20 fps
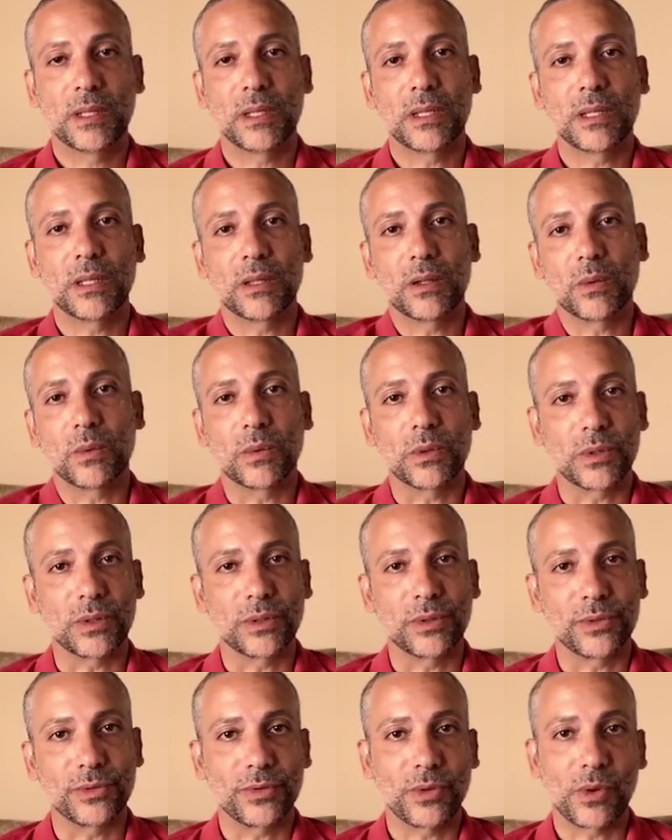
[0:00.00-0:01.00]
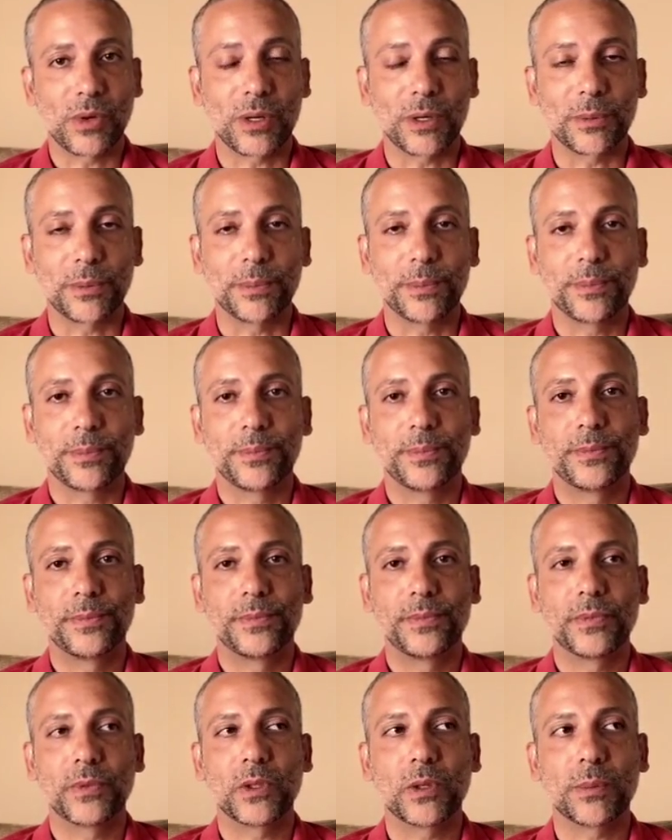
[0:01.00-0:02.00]
in the world of form.
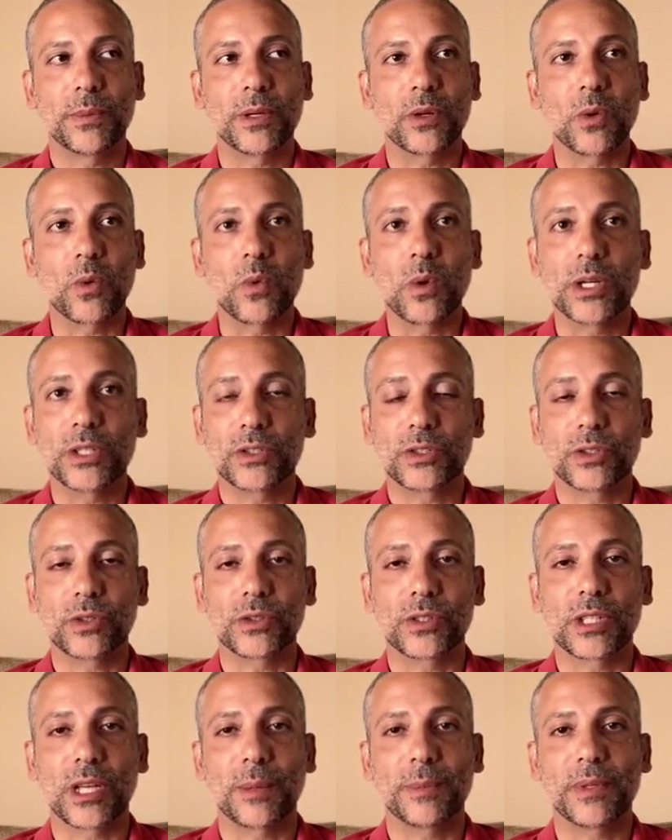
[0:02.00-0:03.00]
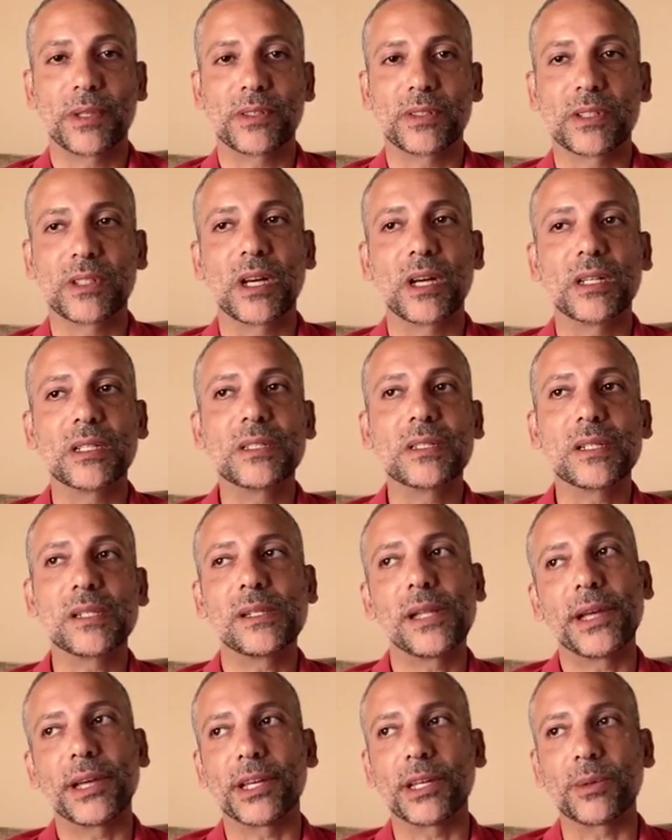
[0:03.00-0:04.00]
No matter what shows up, there's an
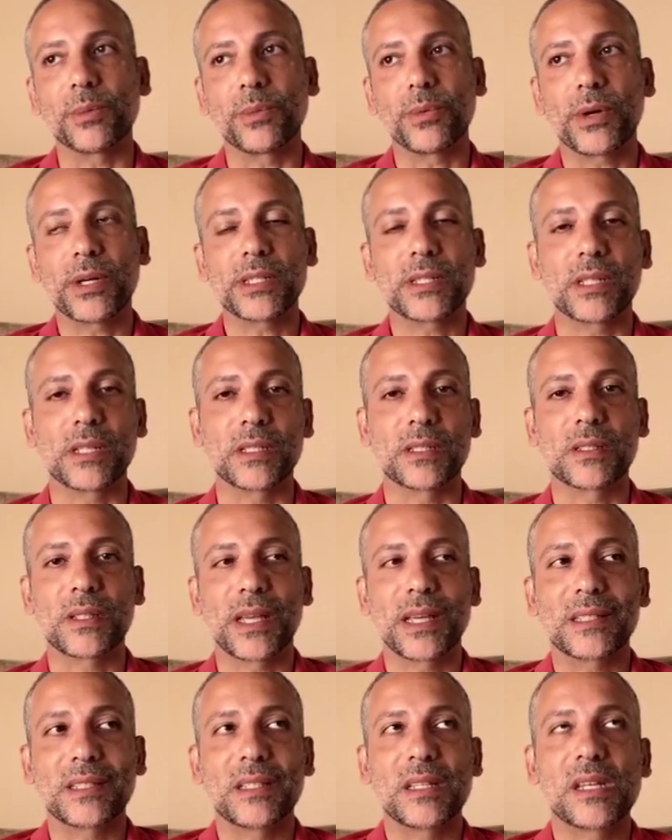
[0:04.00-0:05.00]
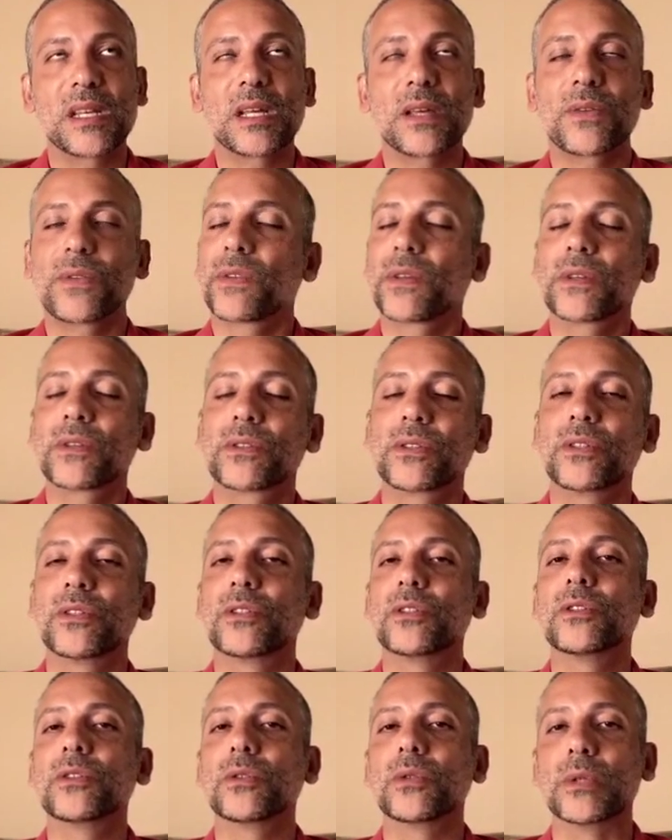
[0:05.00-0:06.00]
underlying presence that has nothing to
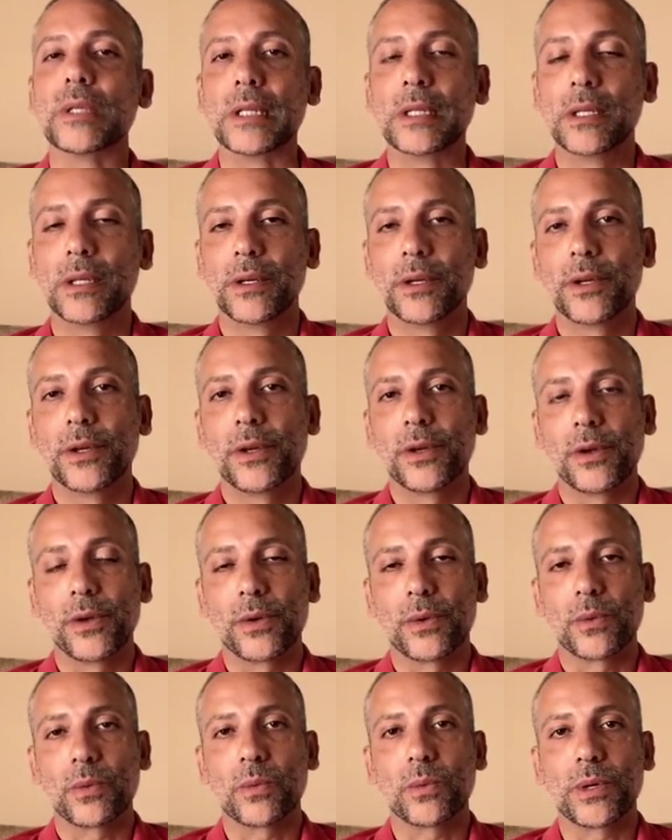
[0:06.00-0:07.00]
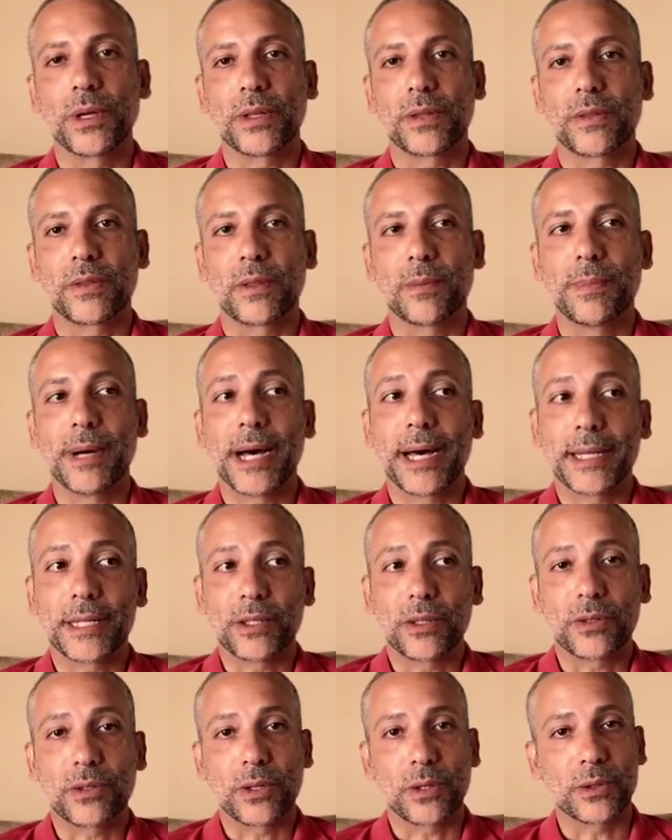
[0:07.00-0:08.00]
do with the body,
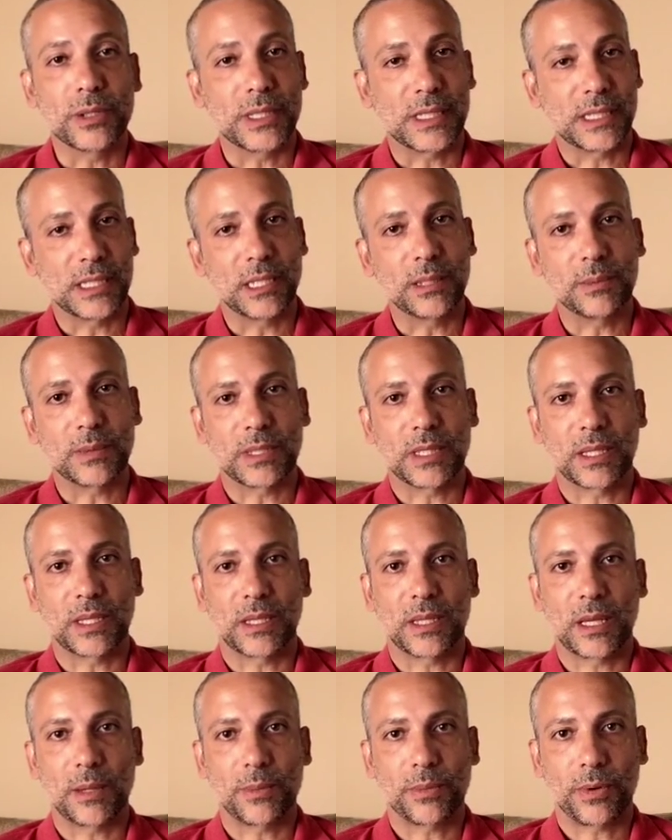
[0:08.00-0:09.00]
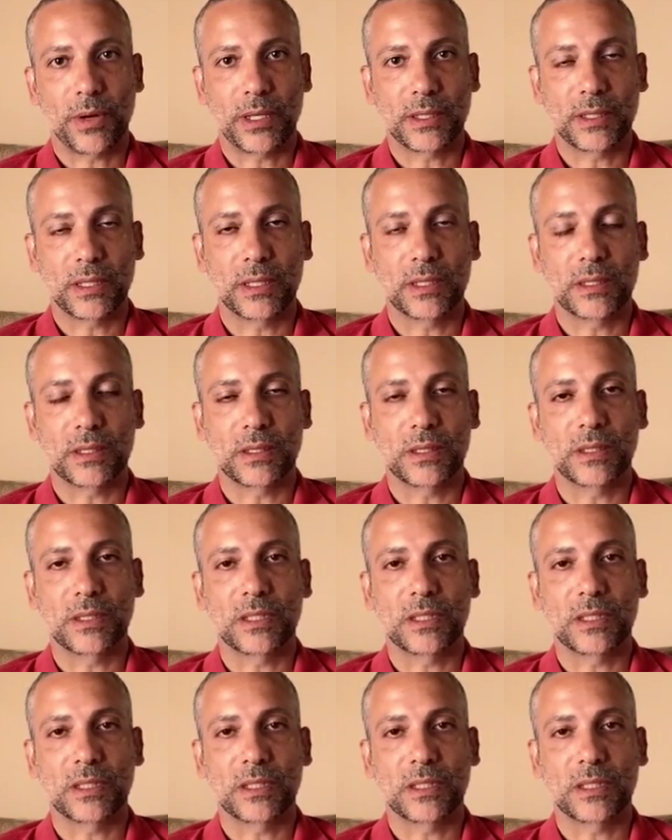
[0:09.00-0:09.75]
although it seems like that presence is